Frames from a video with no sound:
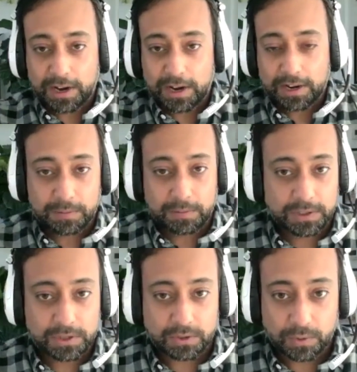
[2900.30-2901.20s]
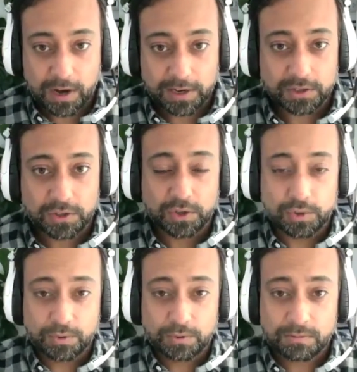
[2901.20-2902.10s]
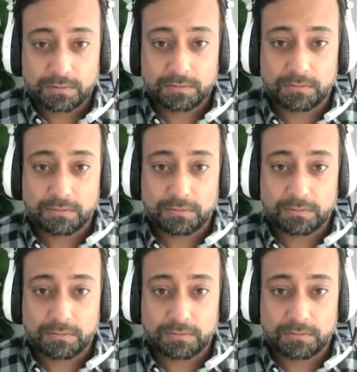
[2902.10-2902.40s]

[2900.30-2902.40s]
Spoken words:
We're not going to be able to undo